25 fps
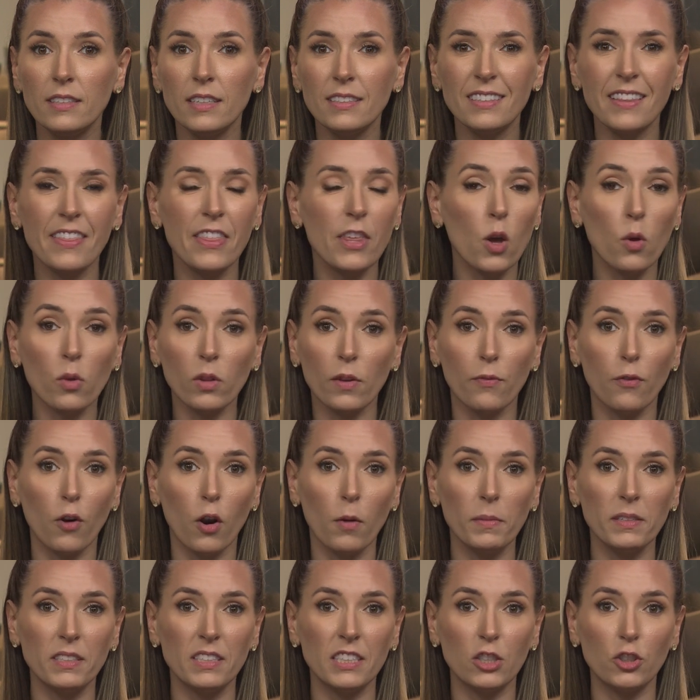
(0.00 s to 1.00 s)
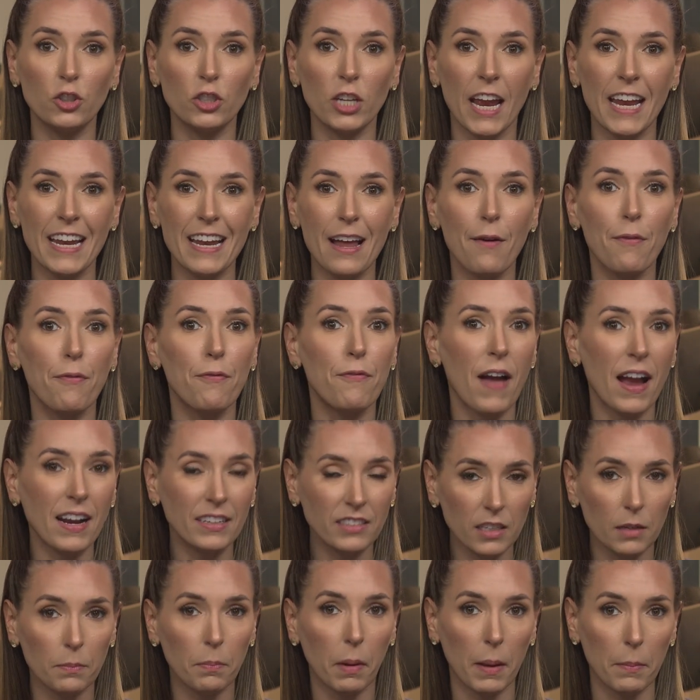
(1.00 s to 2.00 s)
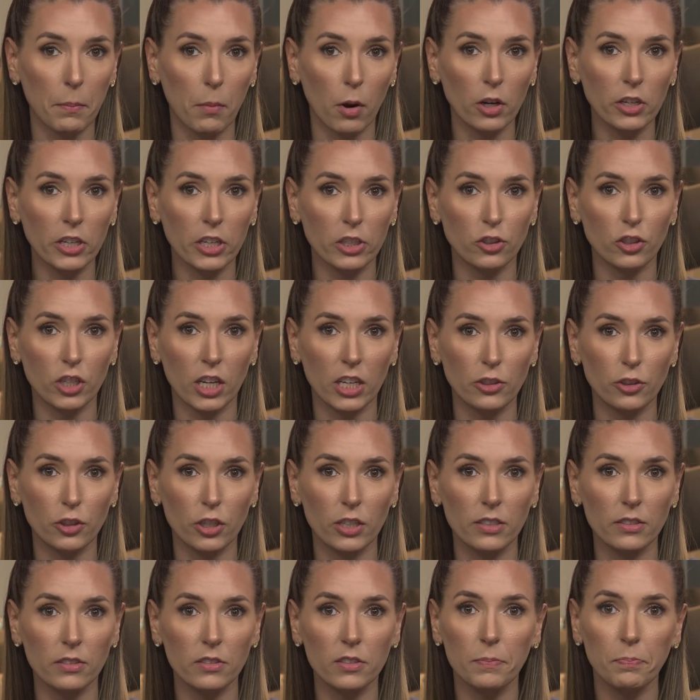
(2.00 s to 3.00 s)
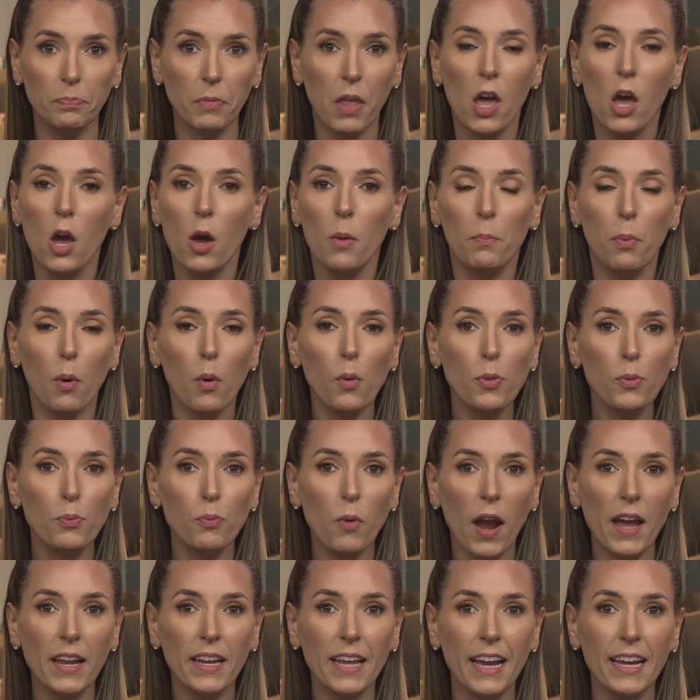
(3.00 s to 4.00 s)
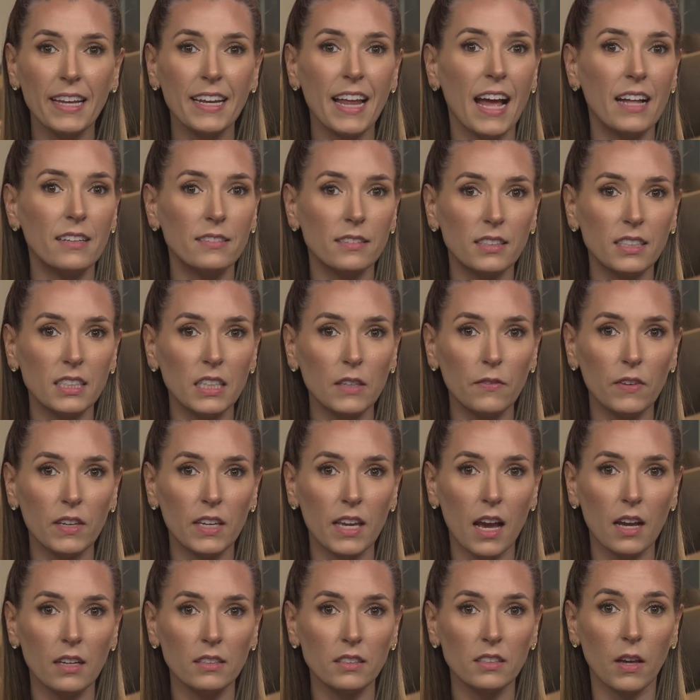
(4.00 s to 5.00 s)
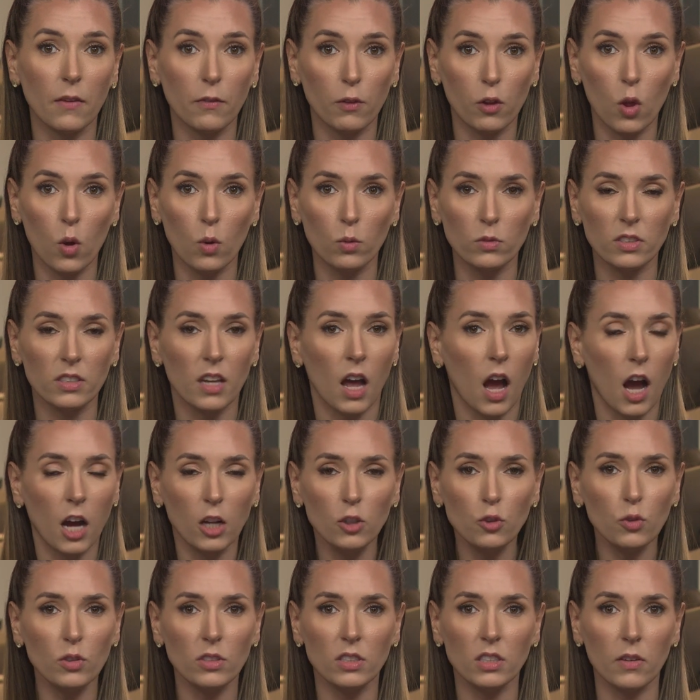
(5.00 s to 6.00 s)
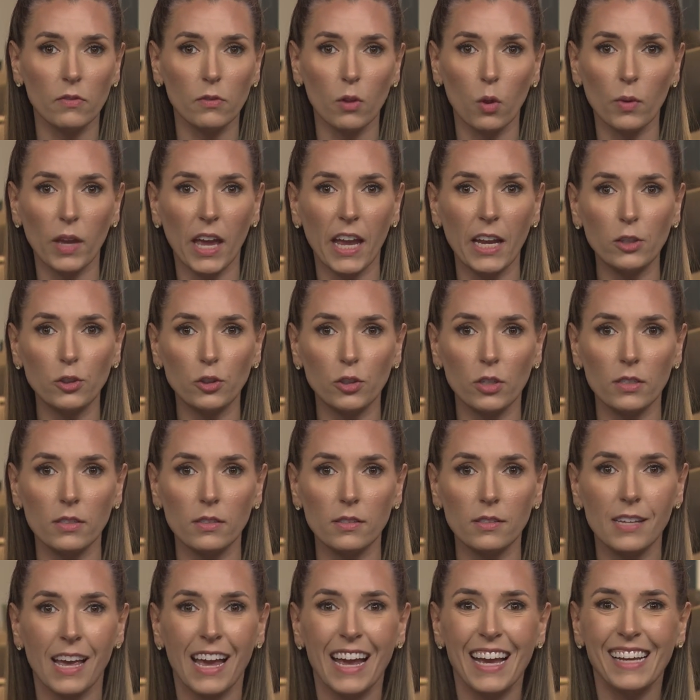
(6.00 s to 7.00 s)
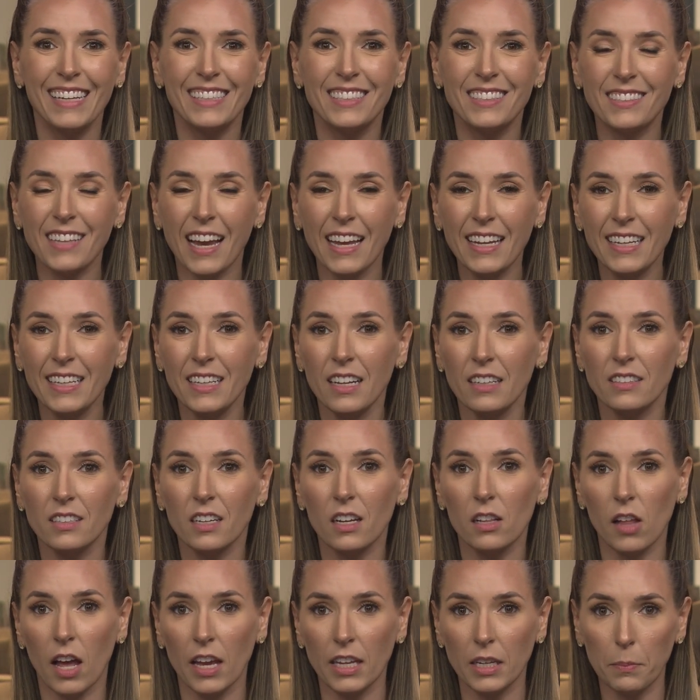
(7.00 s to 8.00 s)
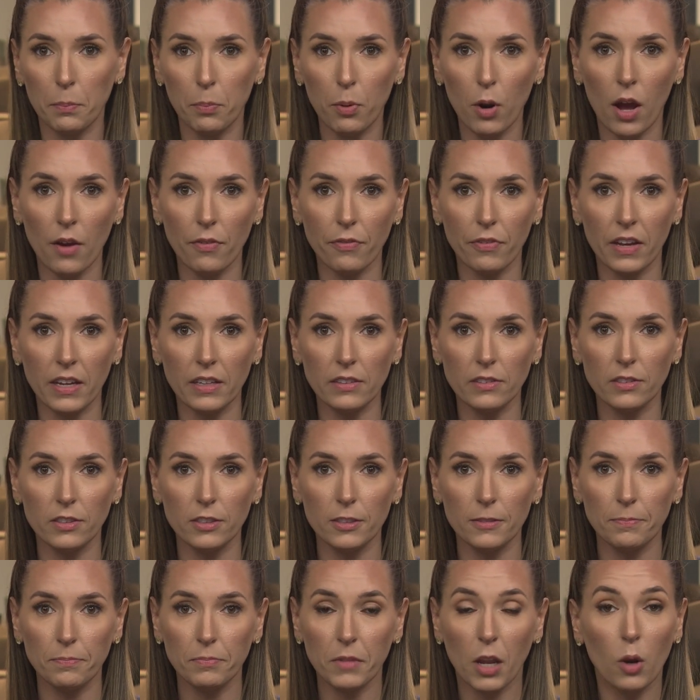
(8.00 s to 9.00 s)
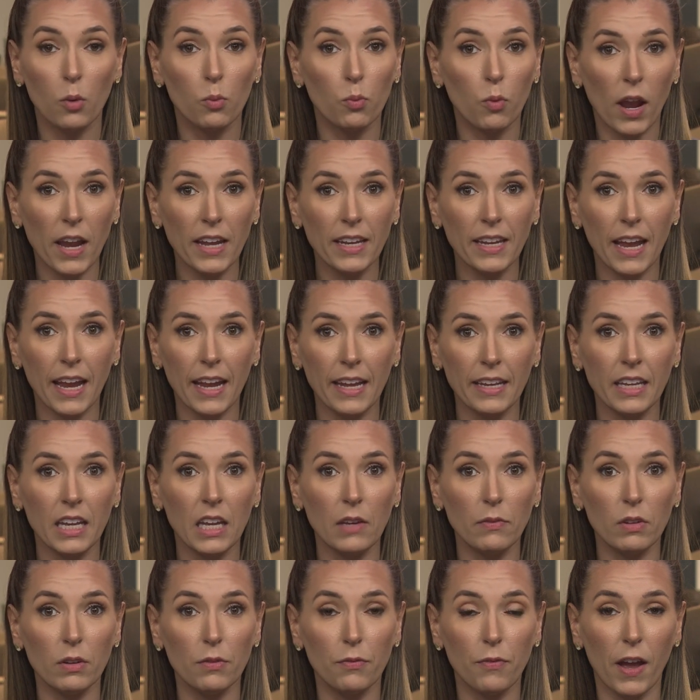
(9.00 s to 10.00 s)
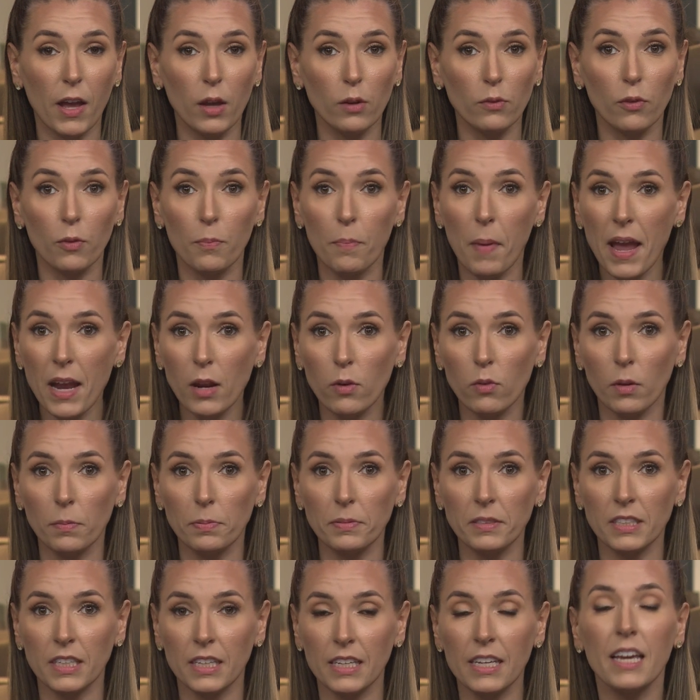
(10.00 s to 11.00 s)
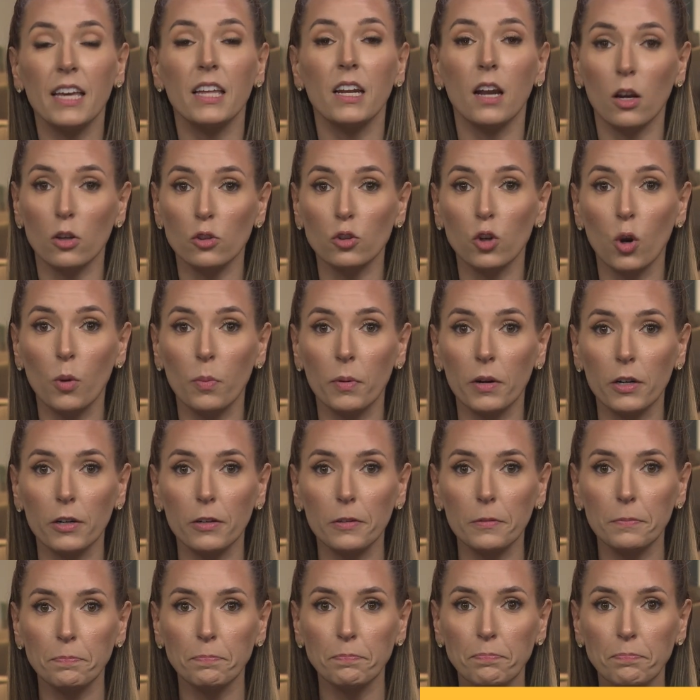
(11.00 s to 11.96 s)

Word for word: isn't the only pharmacy chain affected by market changes. Both Rite Aid and CVS have closed hundreds of locations, citing a decline in profits. Rite Aid even filed for bankruptcy in October.